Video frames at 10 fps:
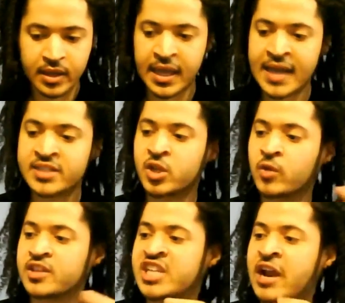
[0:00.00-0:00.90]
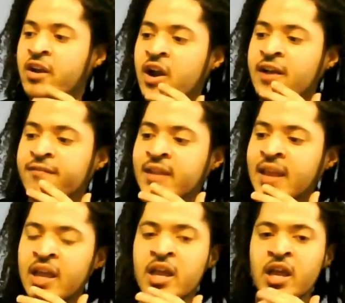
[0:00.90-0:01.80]
yeah, so the Chariot card, I feel
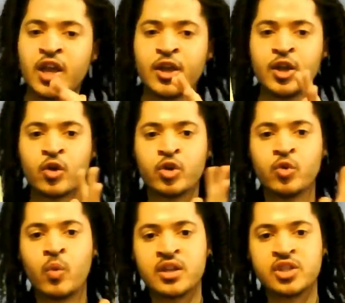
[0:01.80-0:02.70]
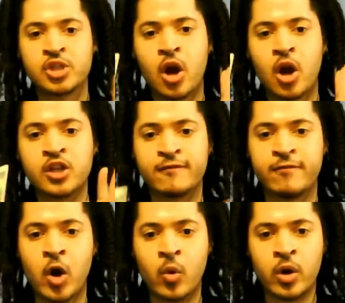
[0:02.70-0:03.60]
like, you know, you want to charge
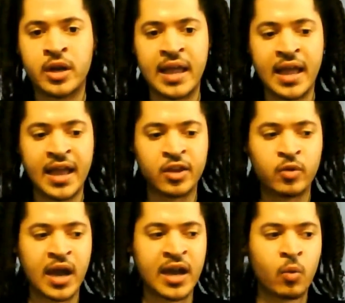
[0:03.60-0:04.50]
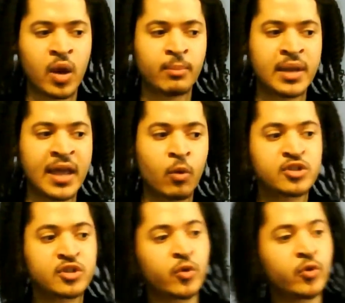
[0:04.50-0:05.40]
forward, and you kind of want to be like,
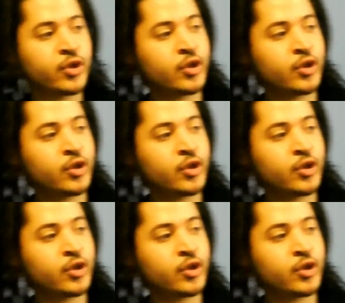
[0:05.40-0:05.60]
well, screw